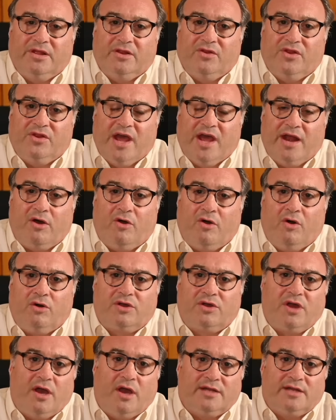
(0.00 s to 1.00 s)
that whole
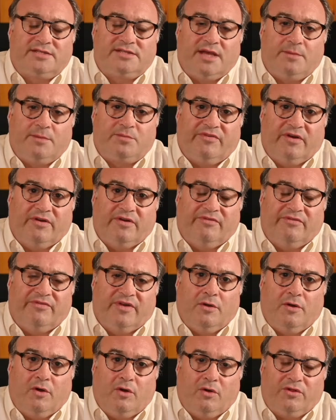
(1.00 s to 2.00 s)
concept of
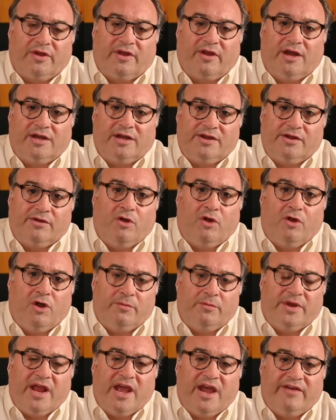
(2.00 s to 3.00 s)
holding onto your
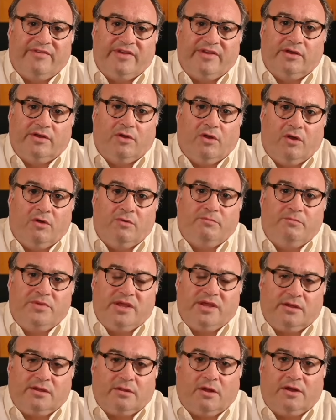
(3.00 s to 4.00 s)
home and having your home
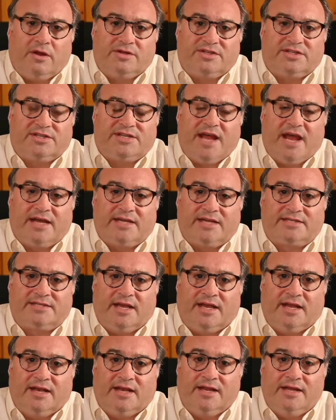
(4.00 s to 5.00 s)
being your largest
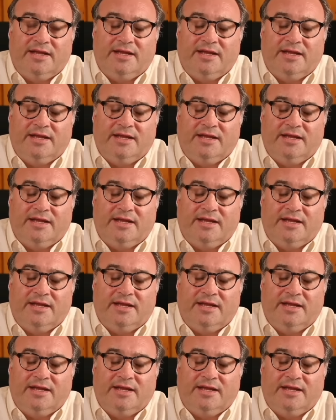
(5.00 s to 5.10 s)
asset,